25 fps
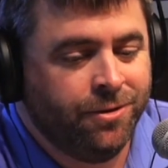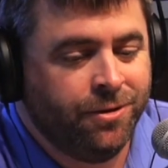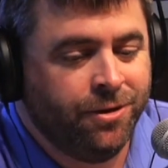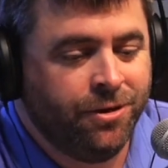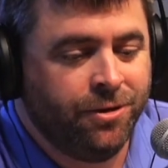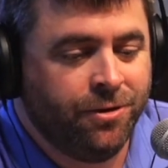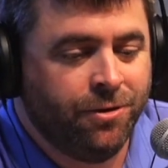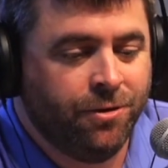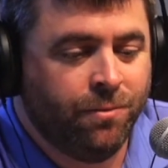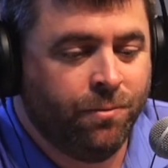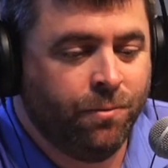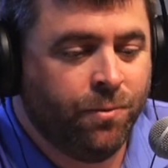
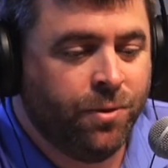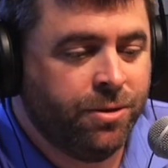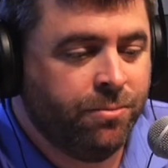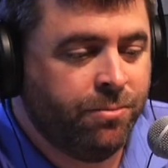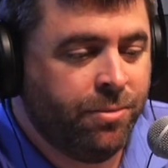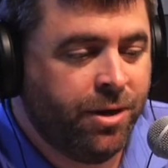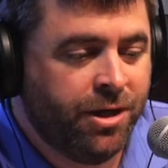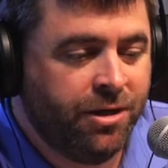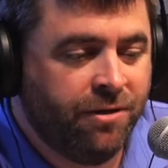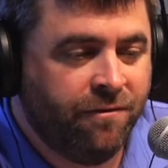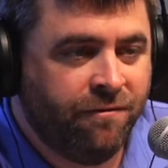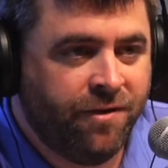you know, one
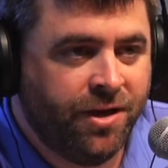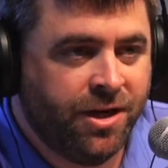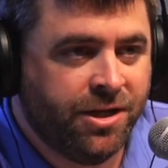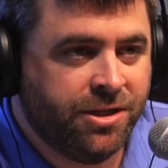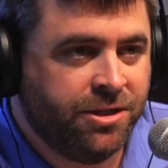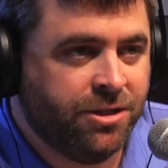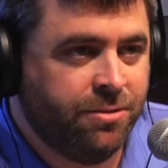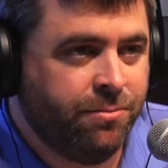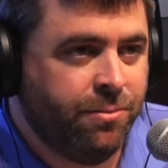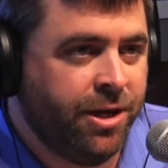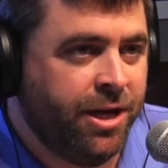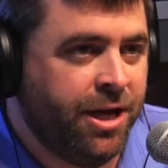
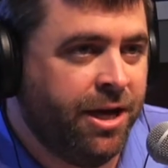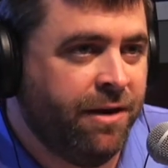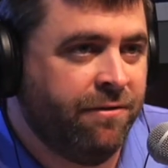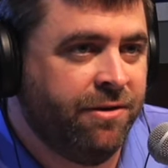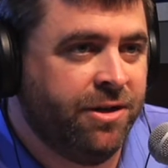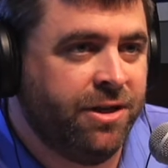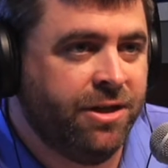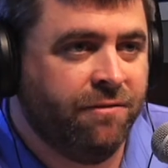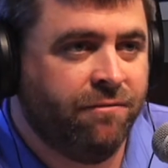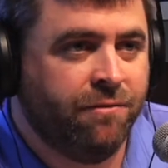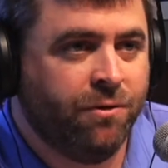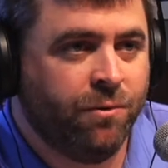manufacturer may have
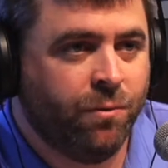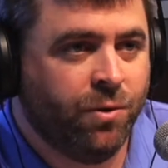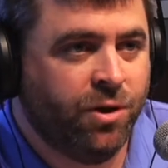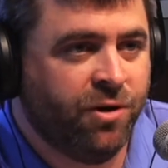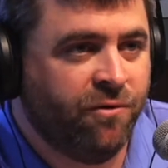a different